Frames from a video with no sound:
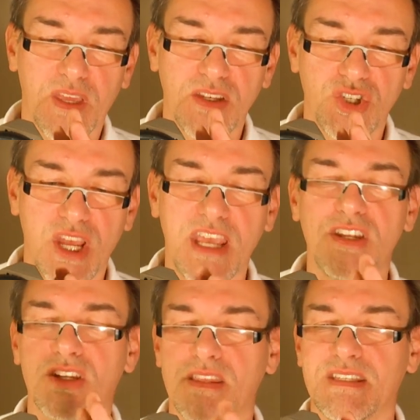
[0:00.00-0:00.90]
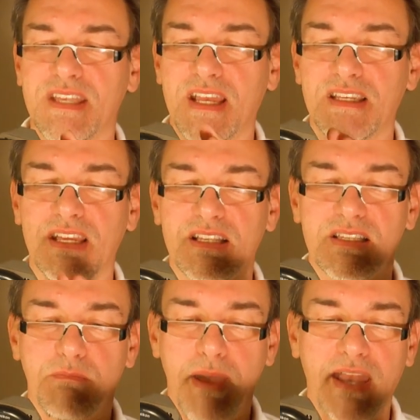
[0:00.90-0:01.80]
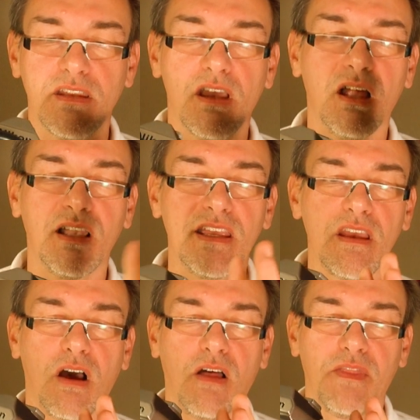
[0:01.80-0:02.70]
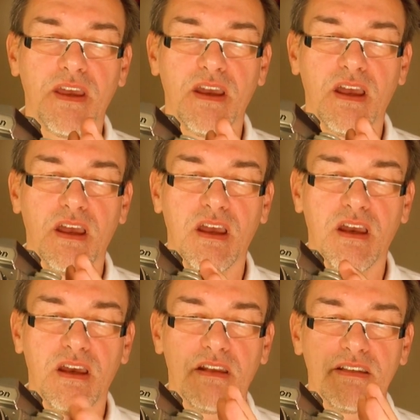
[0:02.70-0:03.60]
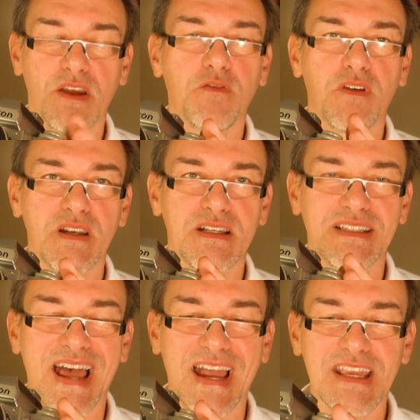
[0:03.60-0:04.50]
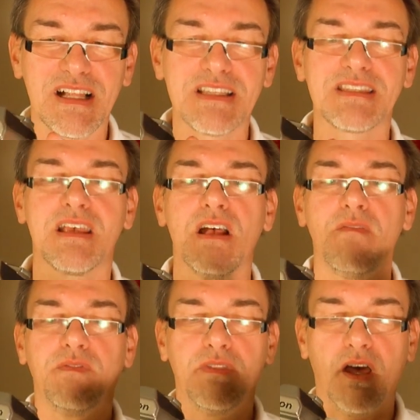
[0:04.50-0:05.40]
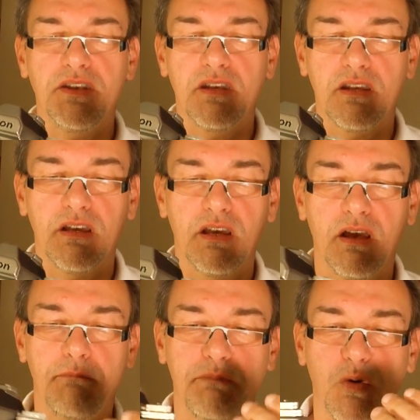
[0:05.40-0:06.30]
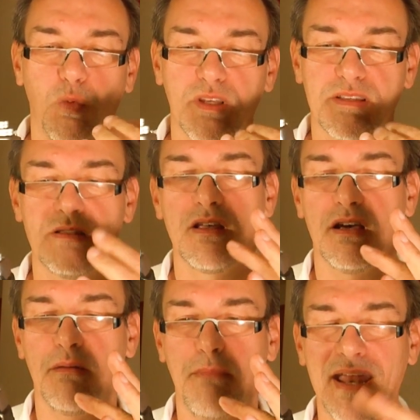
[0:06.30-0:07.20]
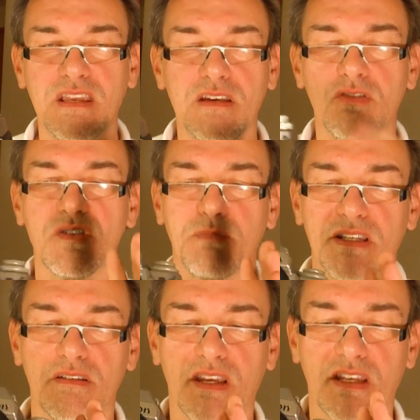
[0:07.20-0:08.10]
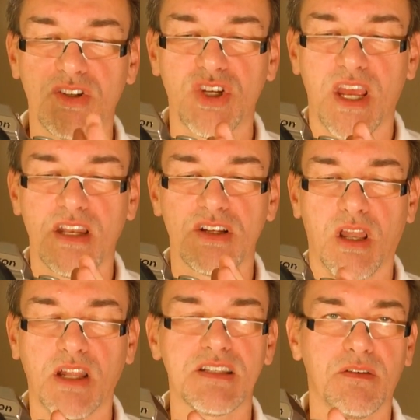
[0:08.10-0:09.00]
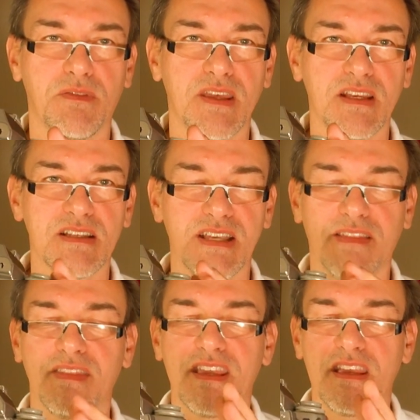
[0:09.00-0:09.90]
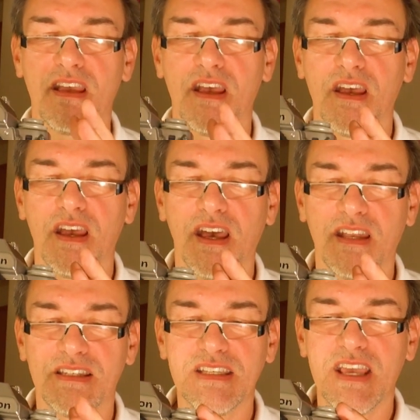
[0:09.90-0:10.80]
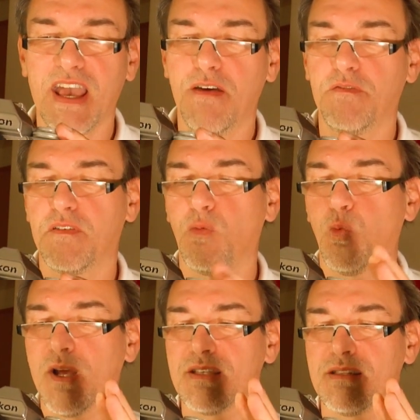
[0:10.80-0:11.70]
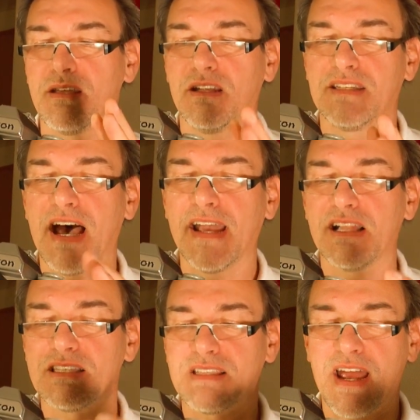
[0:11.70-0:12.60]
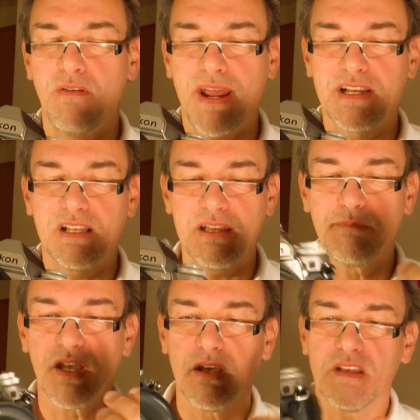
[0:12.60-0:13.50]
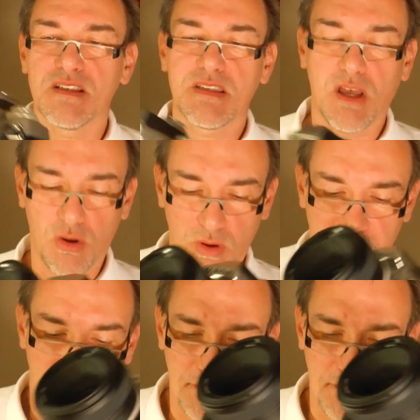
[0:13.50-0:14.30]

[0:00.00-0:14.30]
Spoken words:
change the settings manually on the different dials, not with menus, but you can change lots of things at the Df with dials directly. So